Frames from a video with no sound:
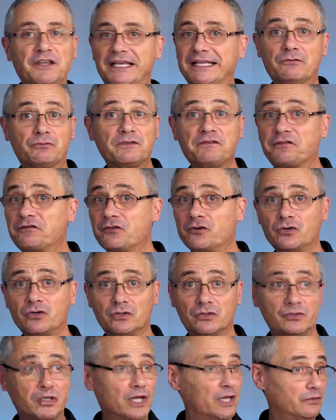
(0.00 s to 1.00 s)
If you get a
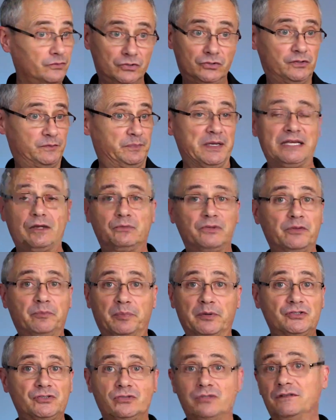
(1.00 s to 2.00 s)
referral, you're speaking with a
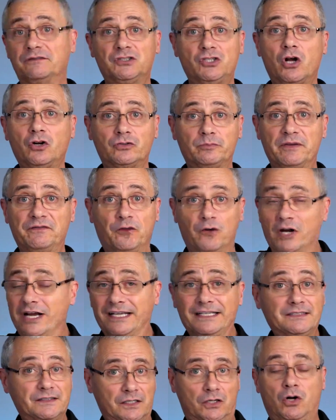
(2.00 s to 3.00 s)
person you never talked to before.
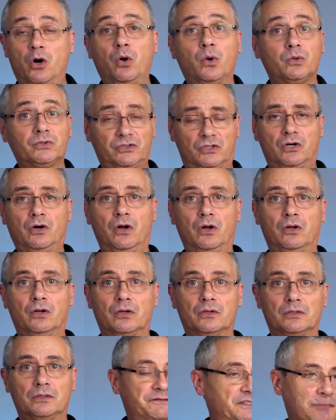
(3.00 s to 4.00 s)
It's a cold
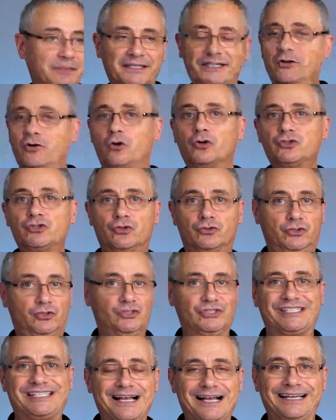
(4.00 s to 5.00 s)
call. If somebody calls you on
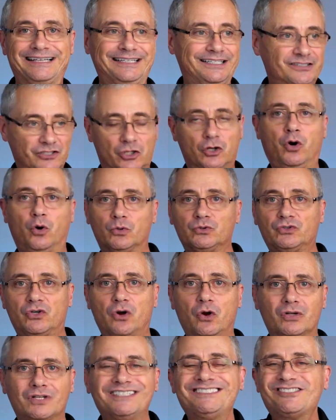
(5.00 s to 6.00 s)
your sign, it's a cold
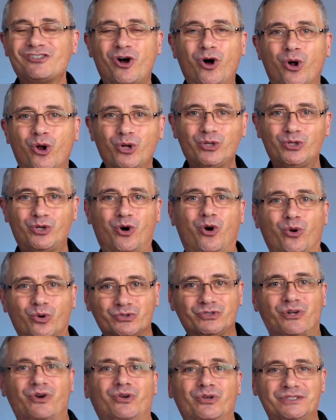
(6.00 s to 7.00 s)
call. It's all
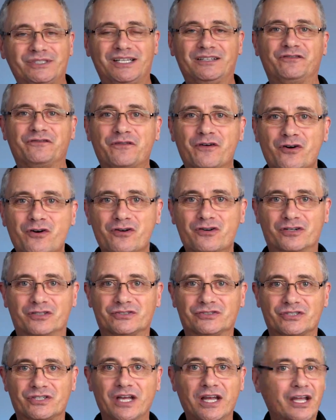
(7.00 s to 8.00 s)
cold calls at
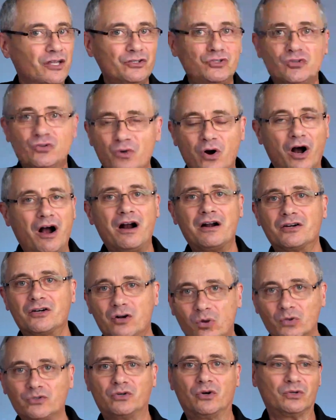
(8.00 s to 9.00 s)
first. You are
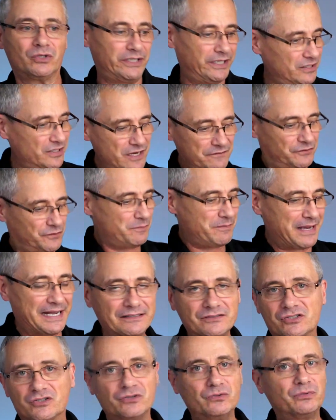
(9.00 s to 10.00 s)
cold calling and you have to
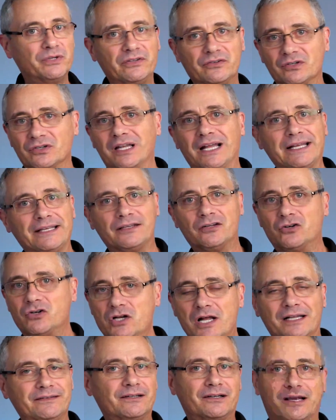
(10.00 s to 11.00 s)
master it whether you like it or not.